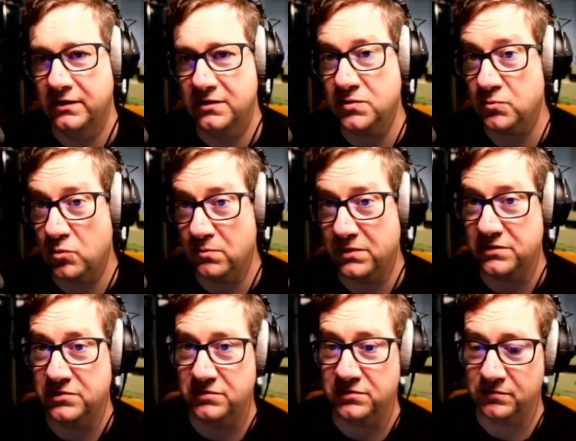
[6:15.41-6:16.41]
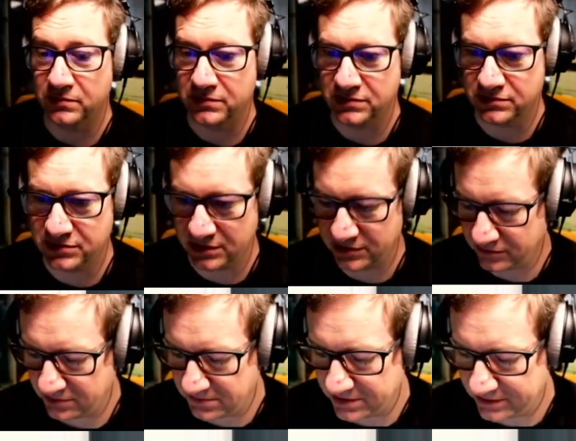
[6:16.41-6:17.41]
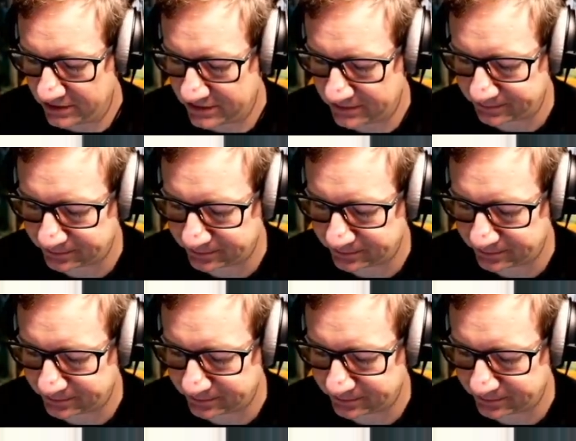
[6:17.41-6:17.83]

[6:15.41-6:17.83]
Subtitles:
small miniatures, which I'll show you in a minute.